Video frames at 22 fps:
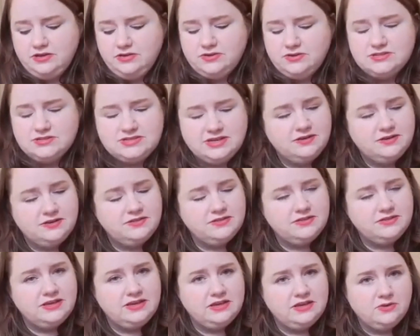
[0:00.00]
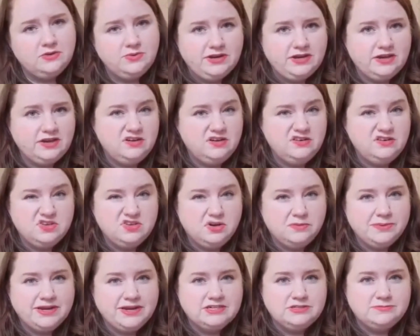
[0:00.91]
You can download the Quidco
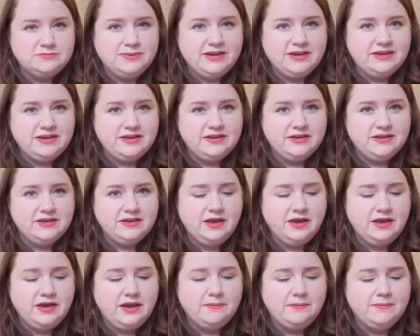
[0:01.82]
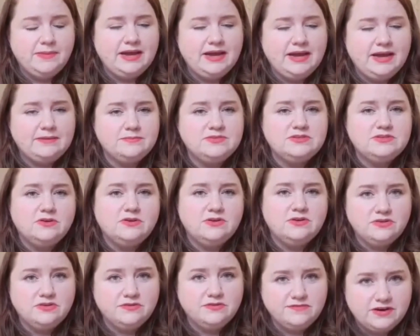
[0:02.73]
Top Cashback apps
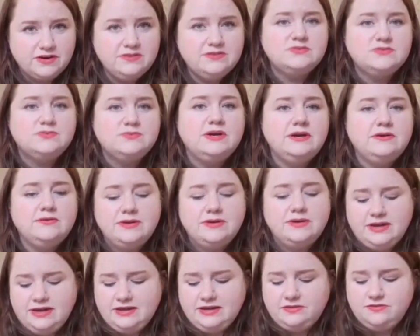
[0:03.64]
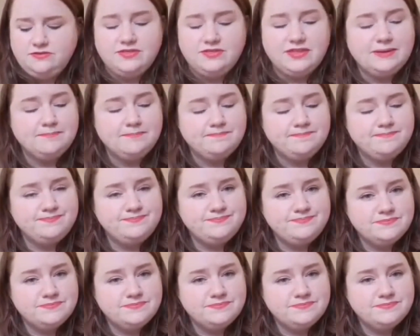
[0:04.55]
on your phone as well and click through them.